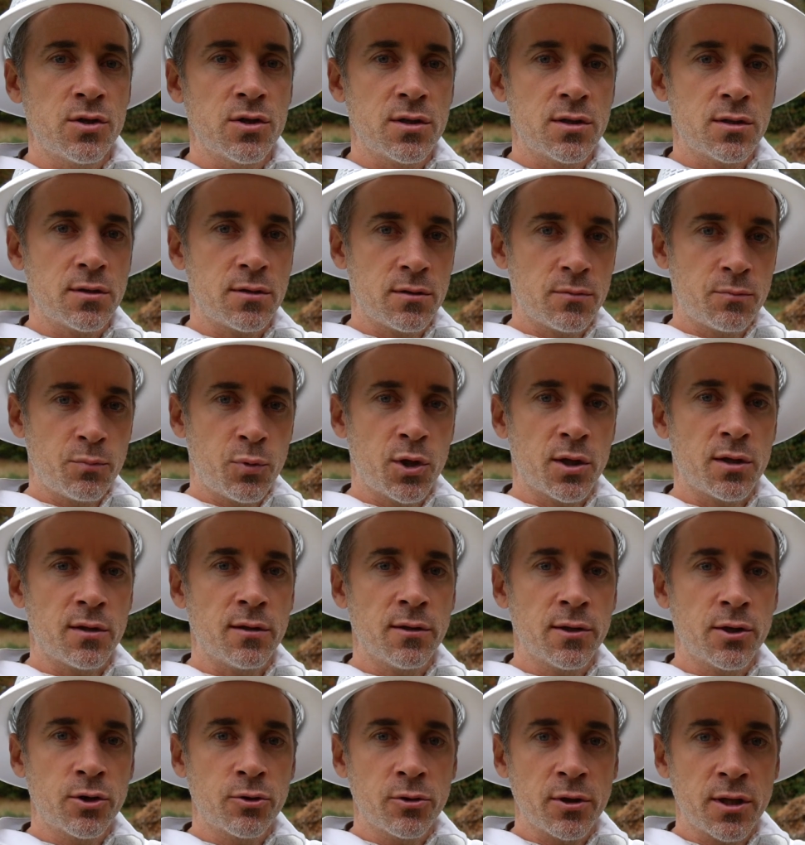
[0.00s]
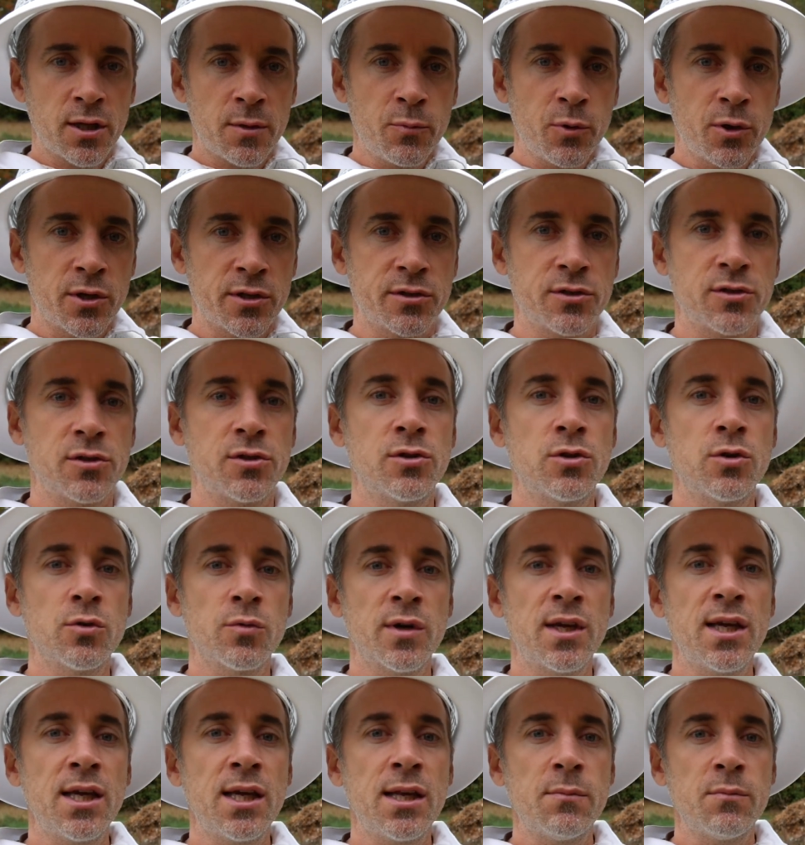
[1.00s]
just put a
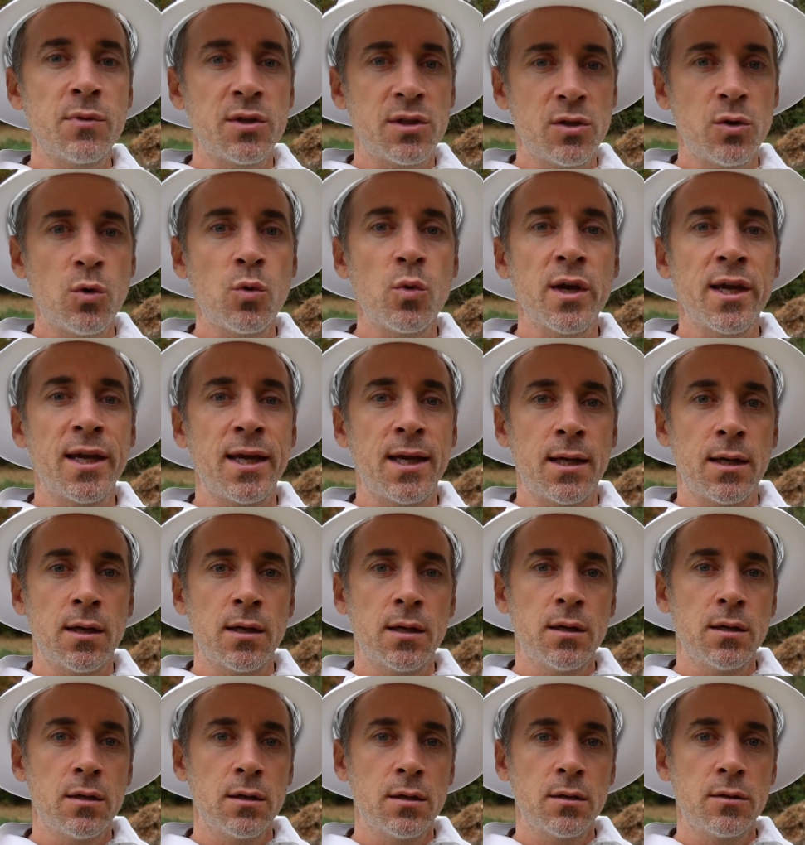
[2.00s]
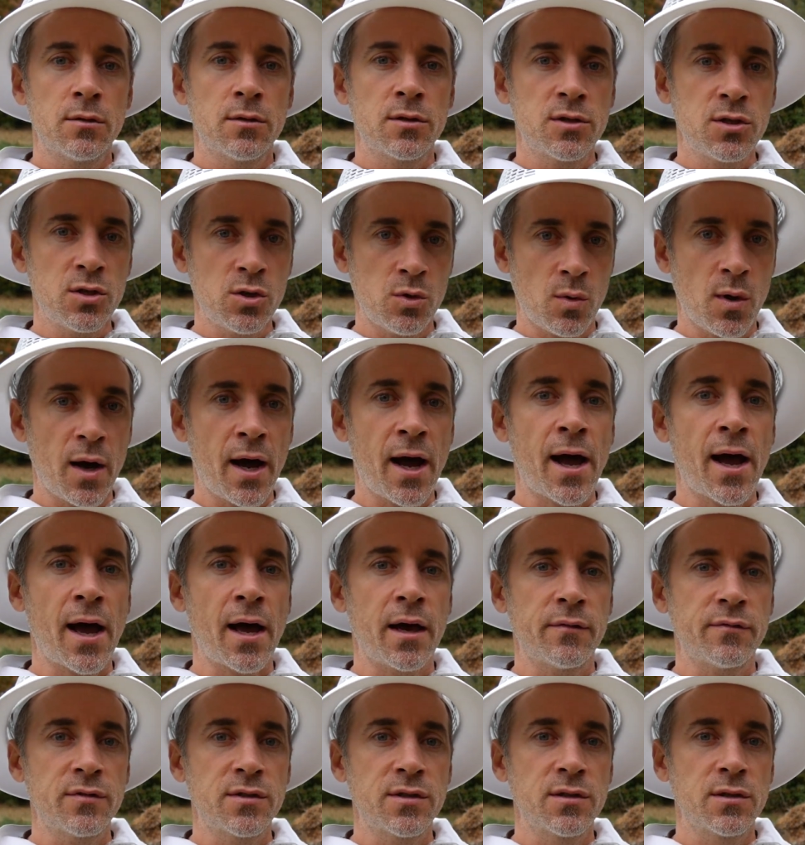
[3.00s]
screen between the two
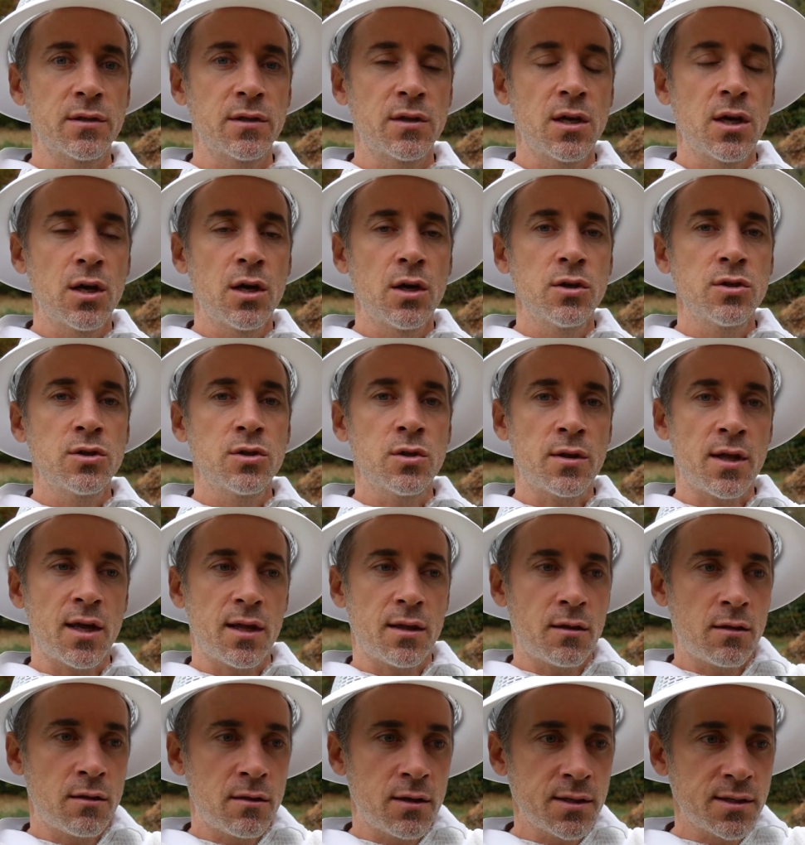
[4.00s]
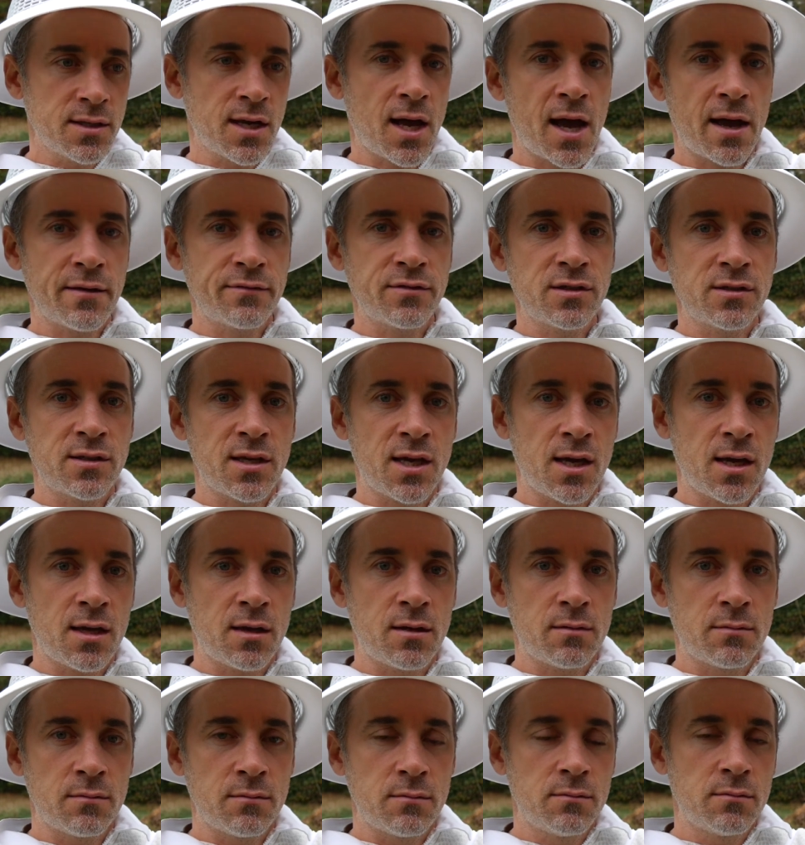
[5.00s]
hives so that this hive
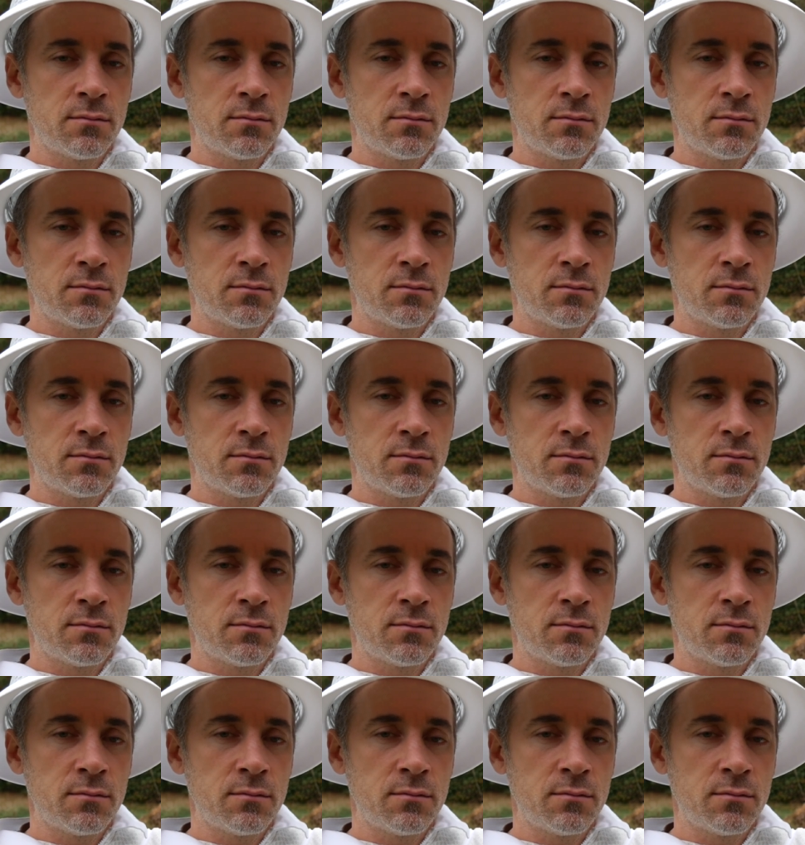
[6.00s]
stayed,